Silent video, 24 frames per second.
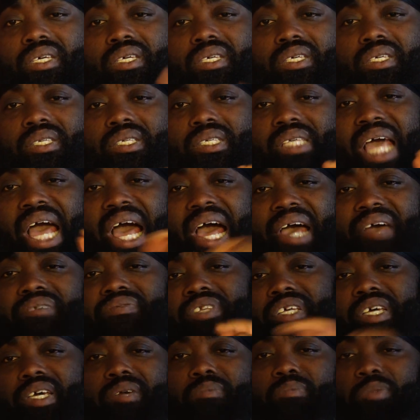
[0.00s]
is
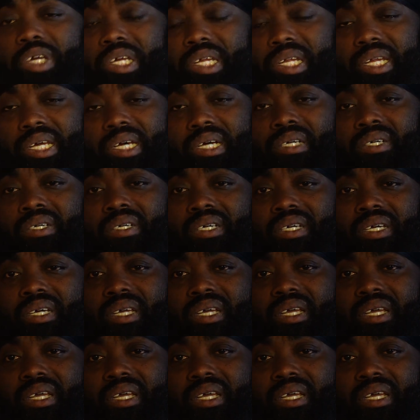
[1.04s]
halftime right now,